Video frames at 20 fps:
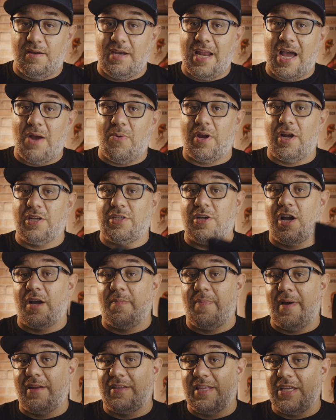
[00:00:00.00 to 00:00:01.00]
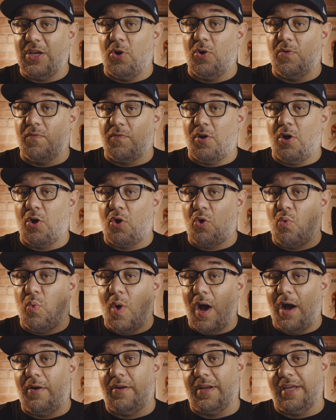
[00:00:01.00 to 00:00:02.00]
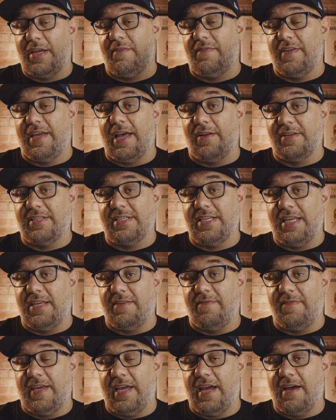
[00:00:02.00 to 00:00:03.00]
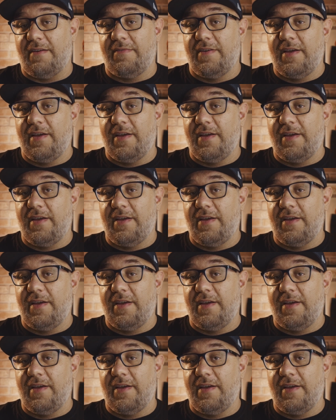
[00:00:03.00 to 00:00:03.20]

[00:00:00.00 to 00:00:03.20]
Now we're going to talk about the overall quality of the LCDVF.